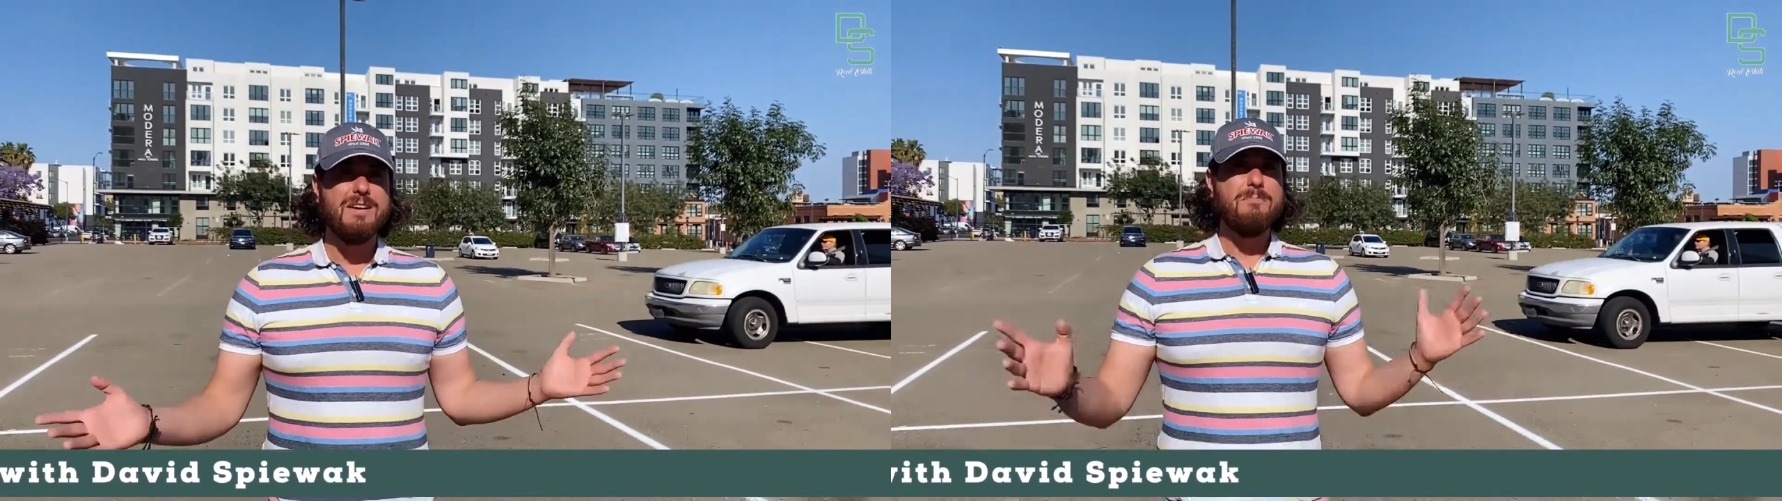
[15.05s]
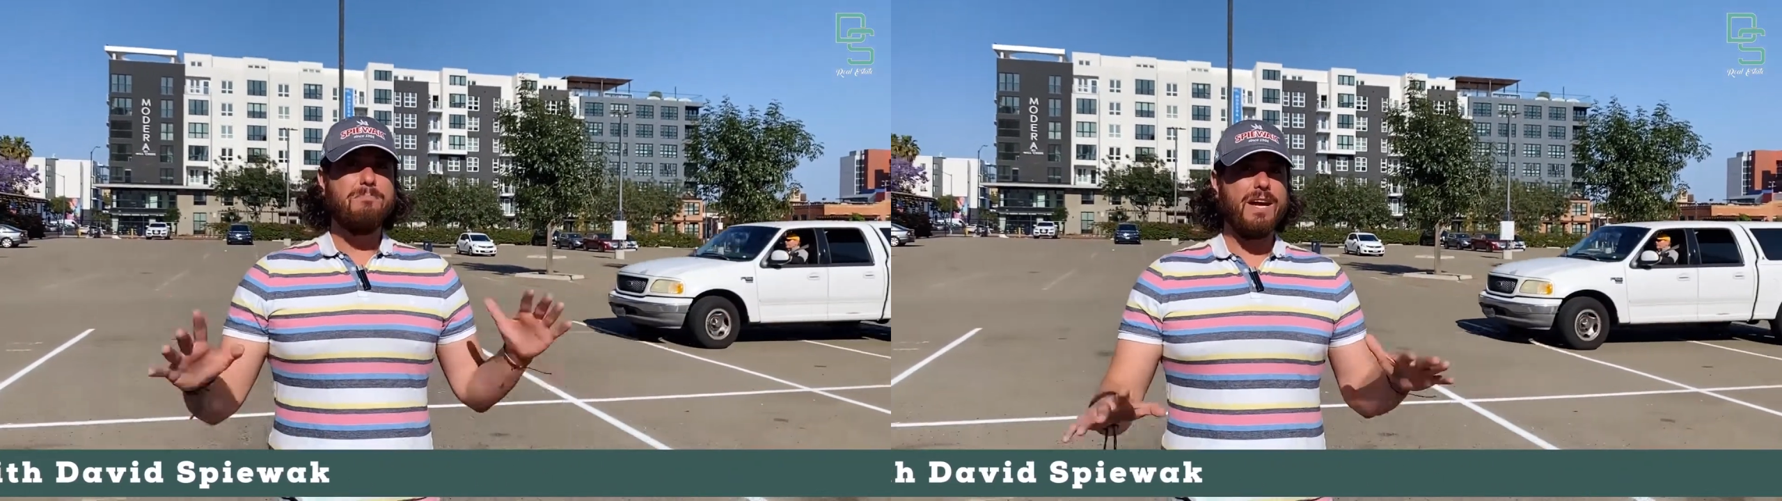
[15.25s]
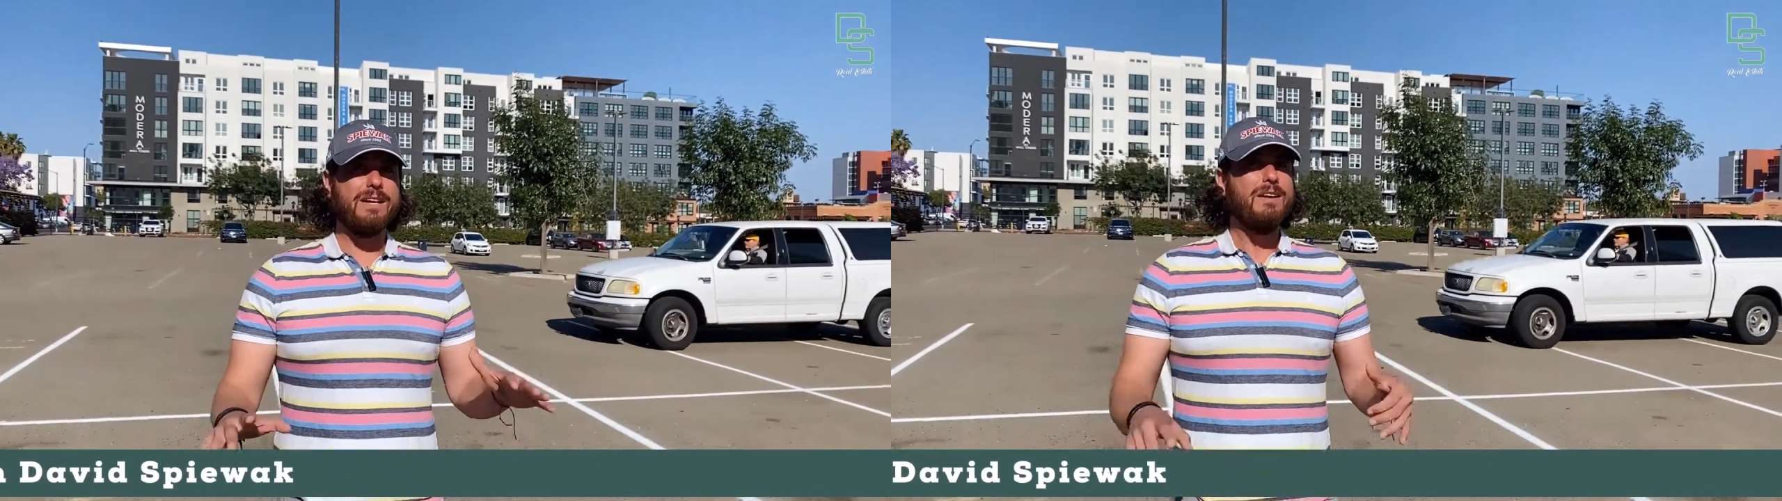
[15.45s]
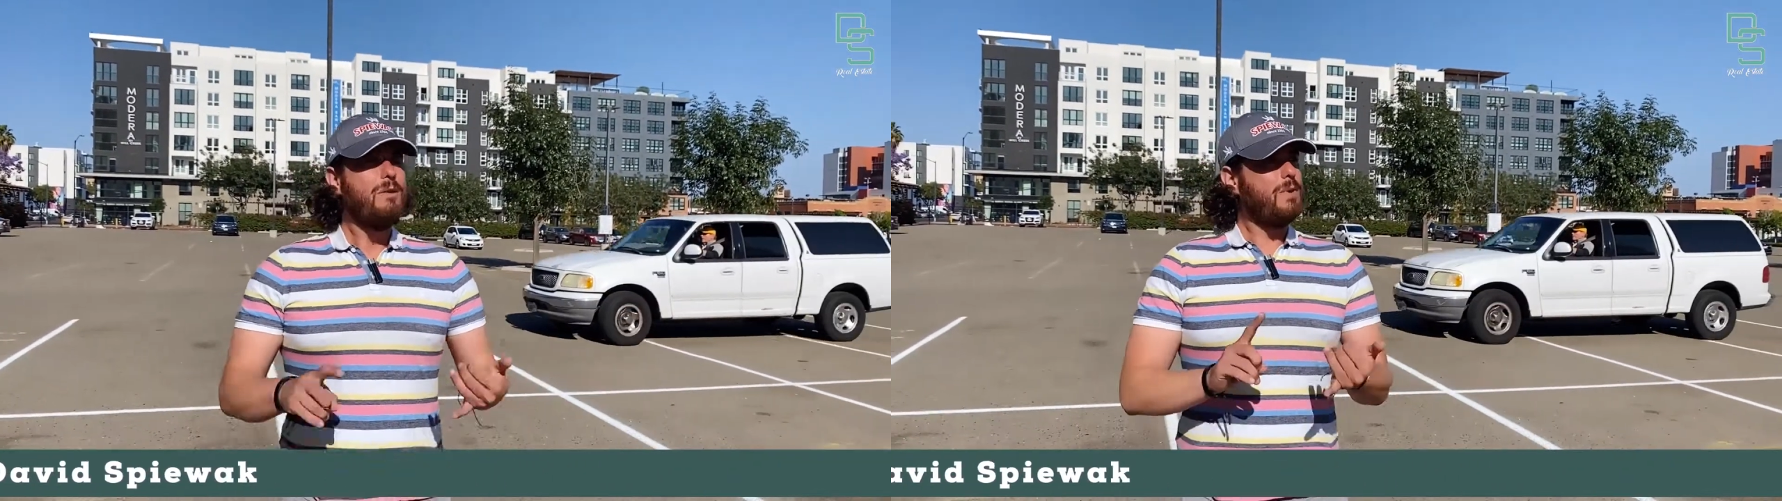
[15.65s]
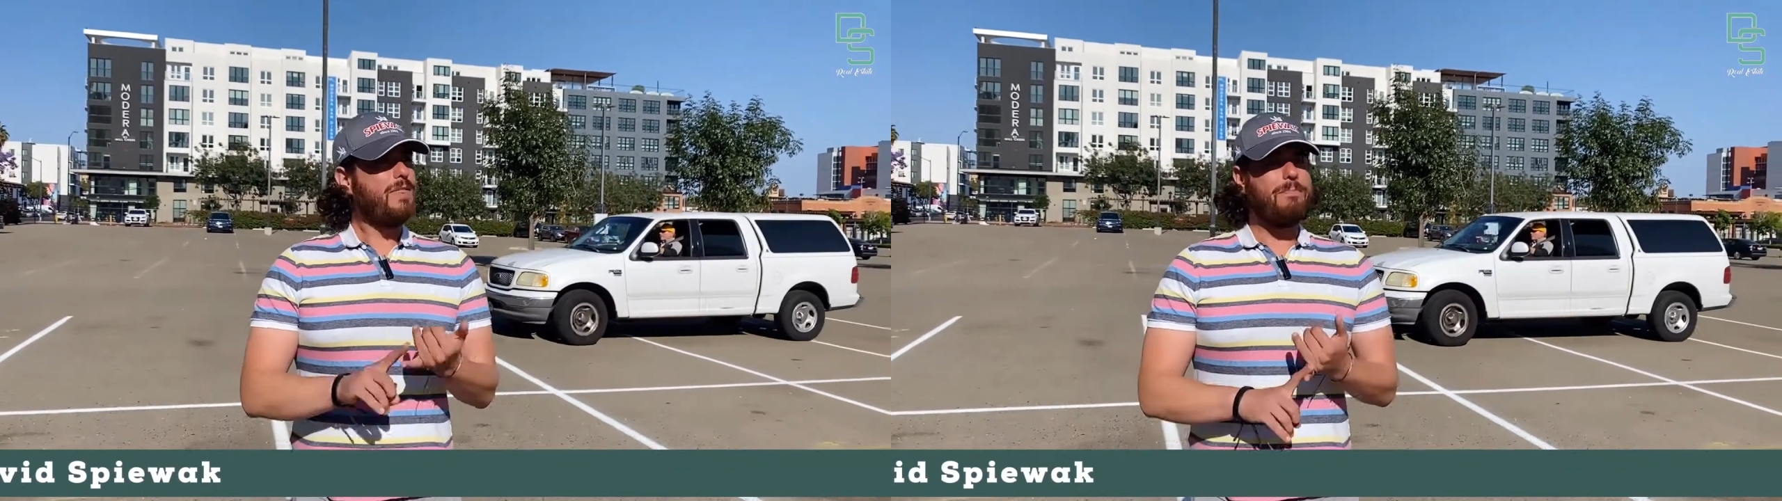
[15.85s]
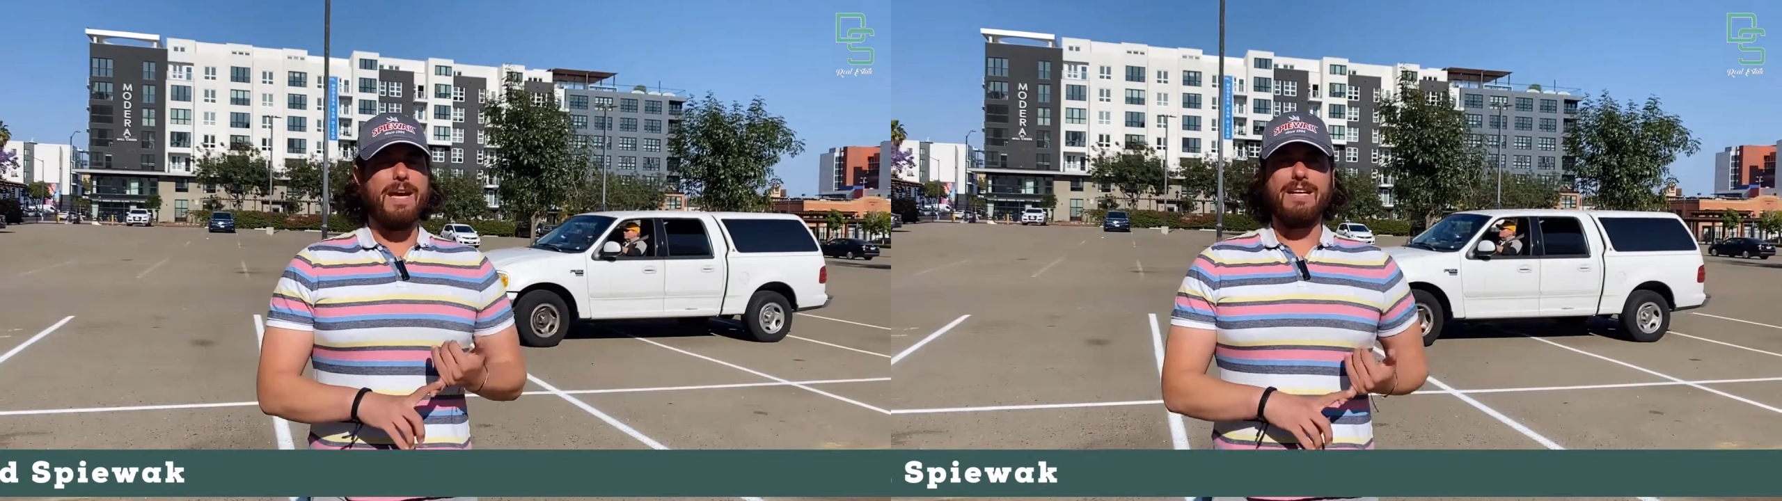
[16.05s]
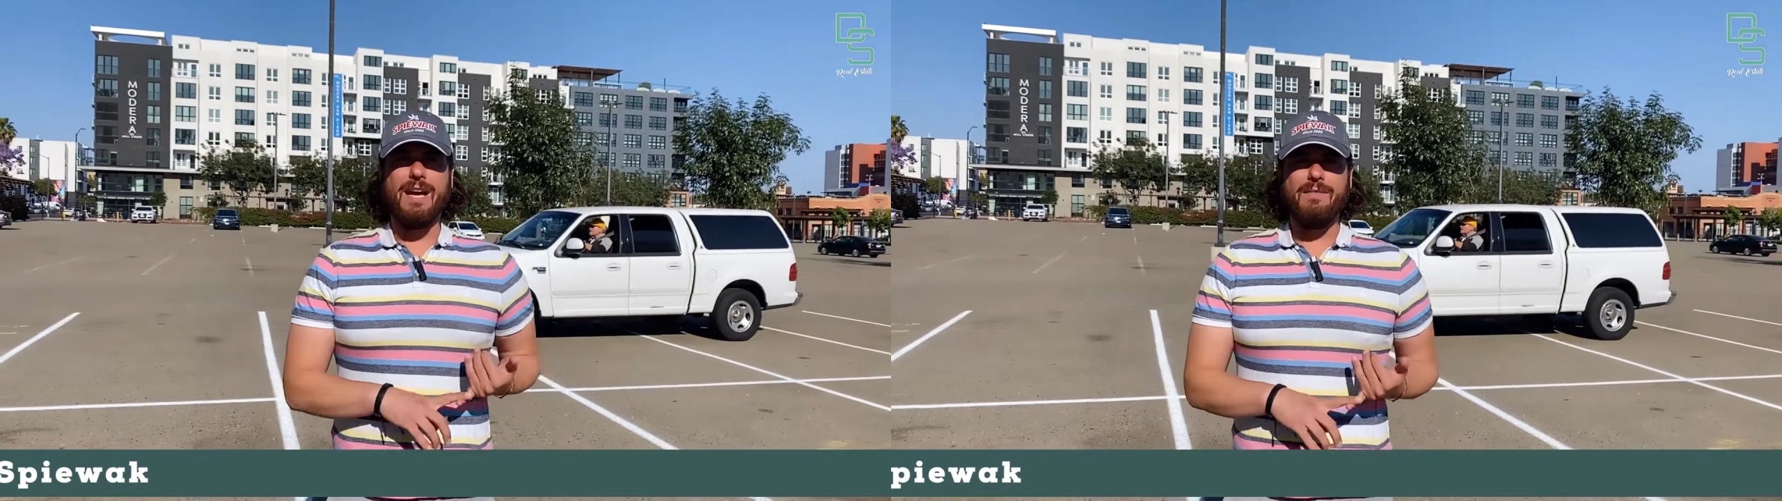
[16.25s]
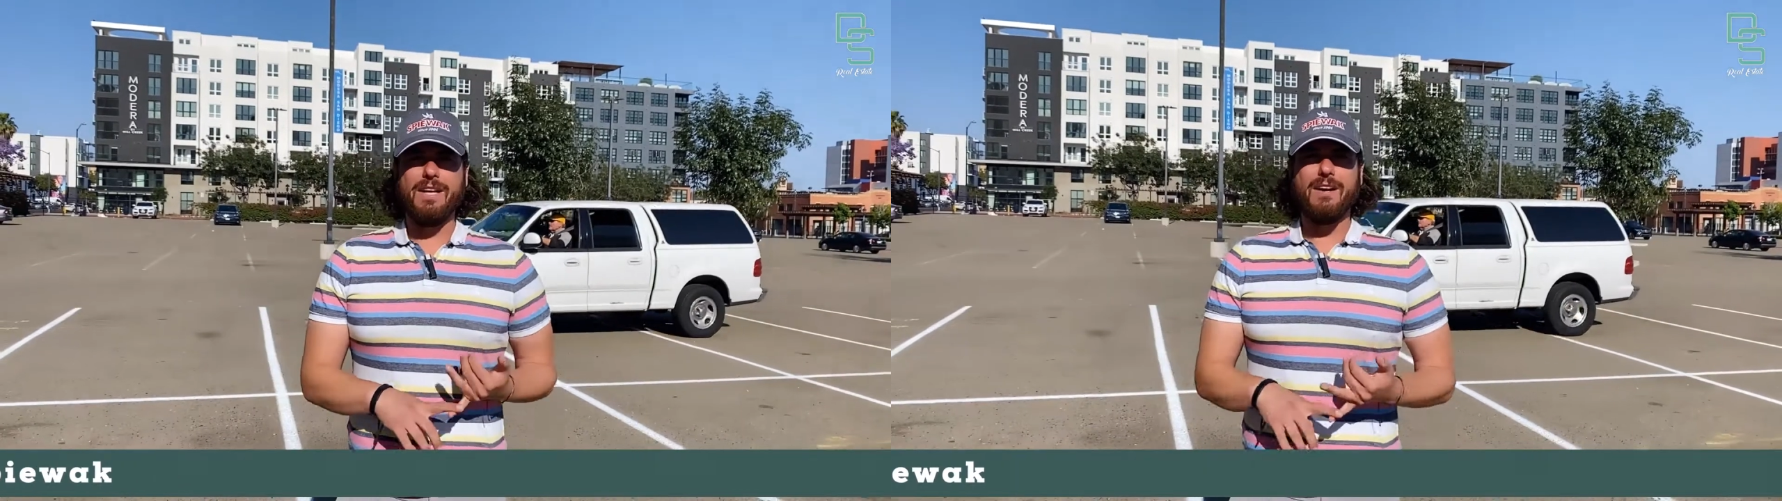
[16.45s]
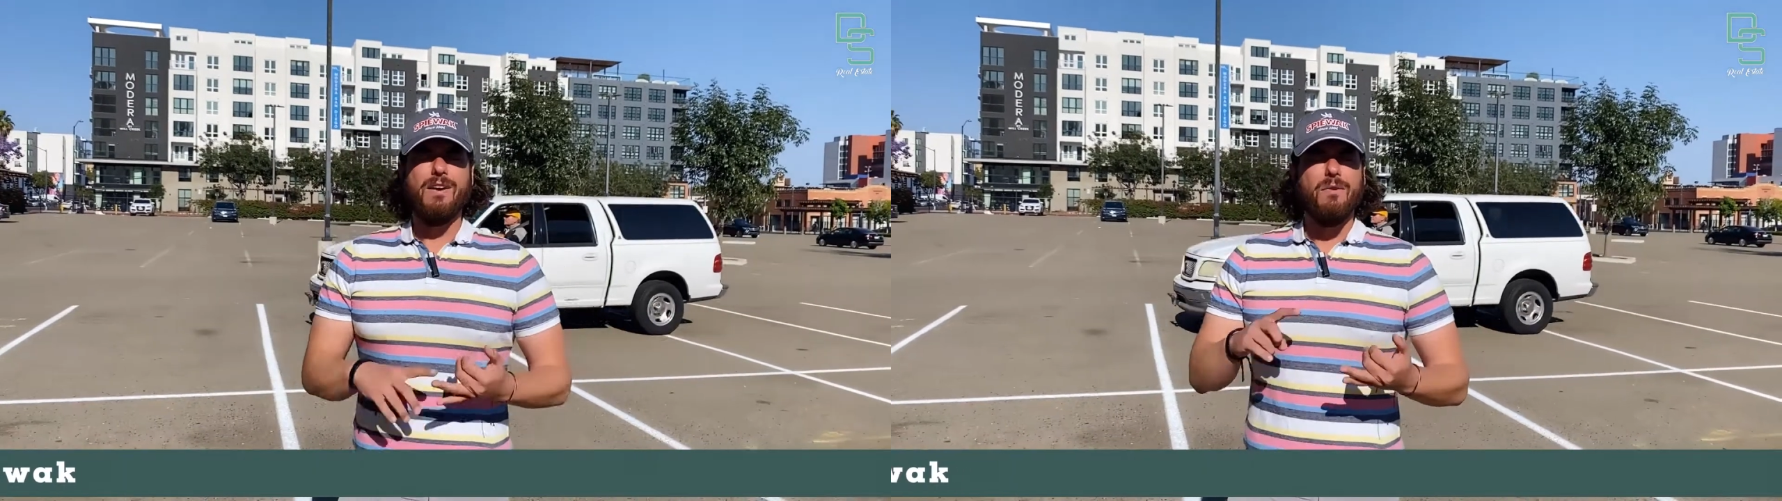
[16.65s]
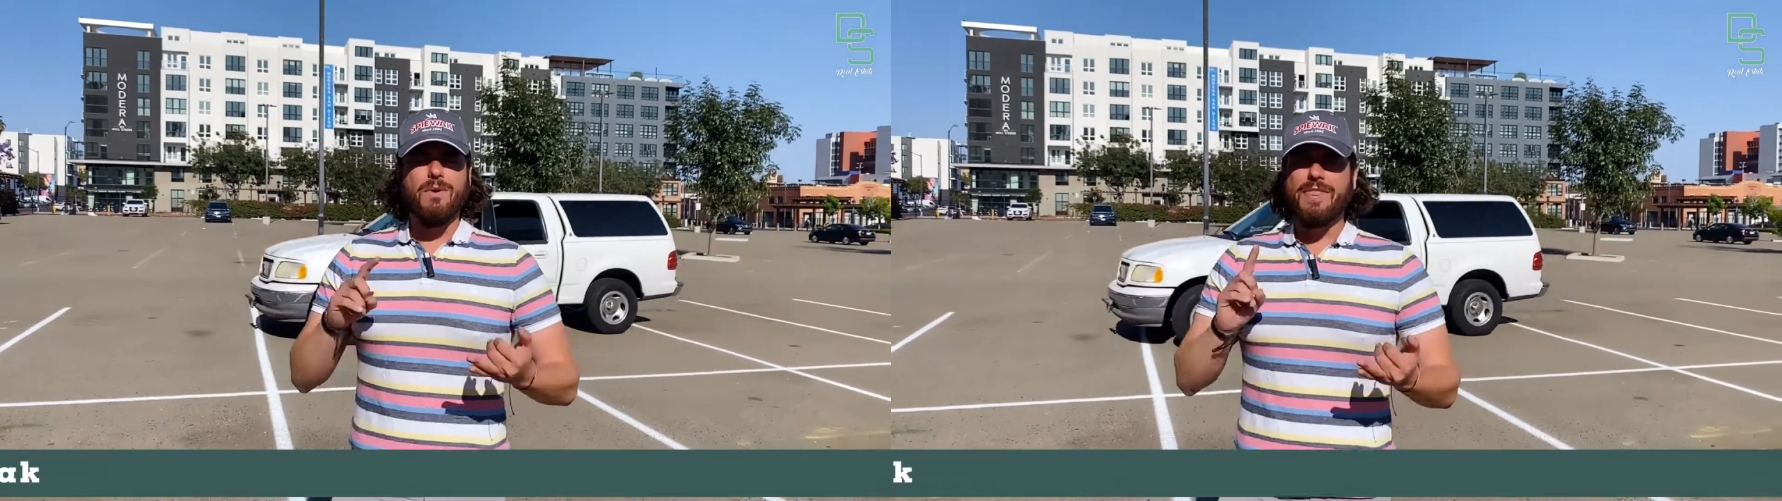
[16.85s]
but with the pandemic,
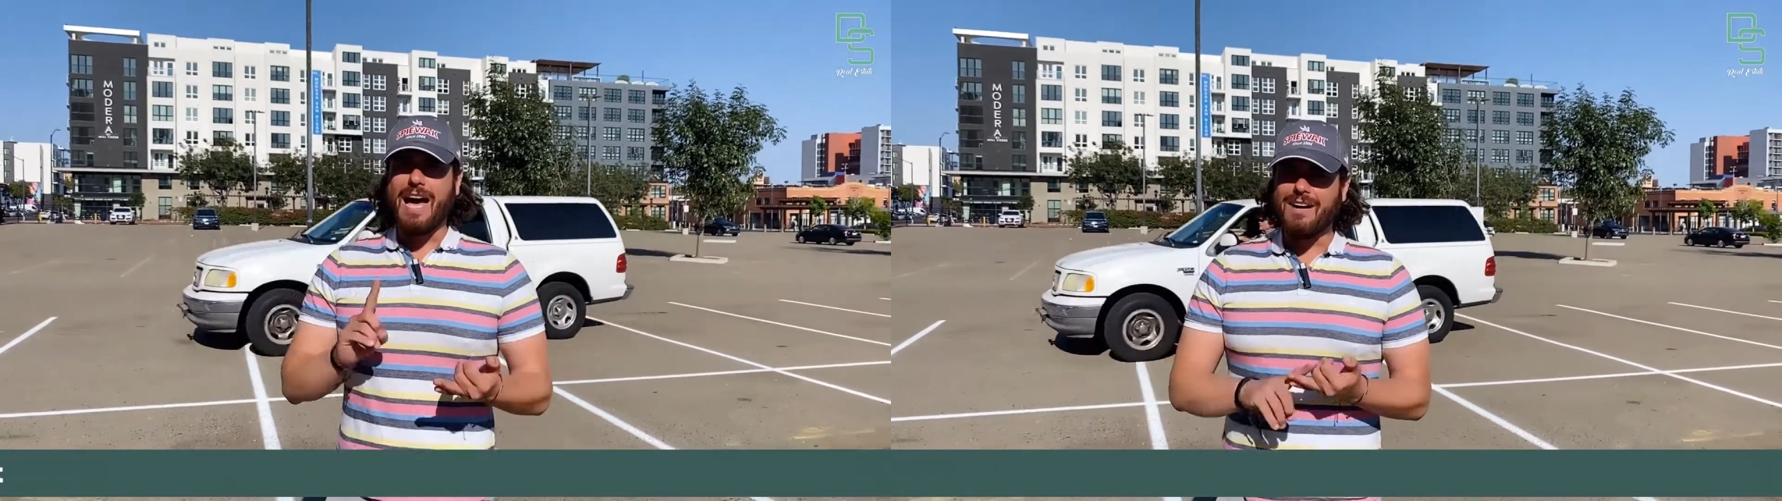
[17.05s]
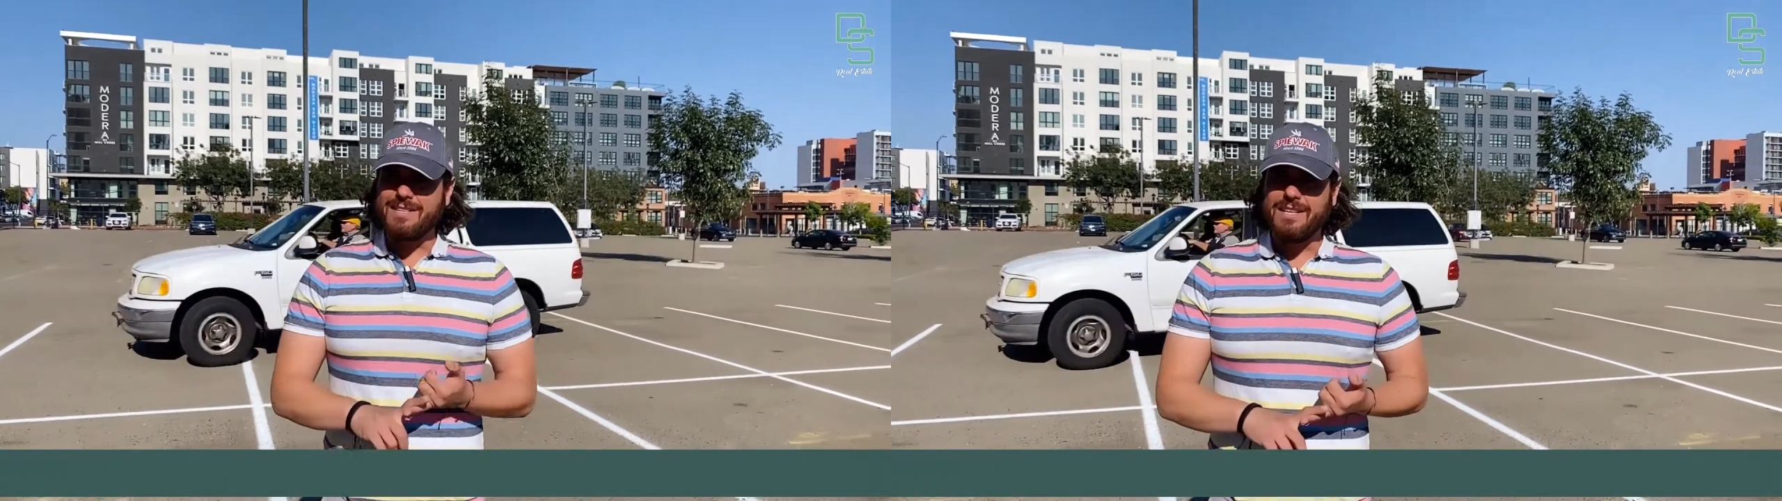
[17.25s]
with the housing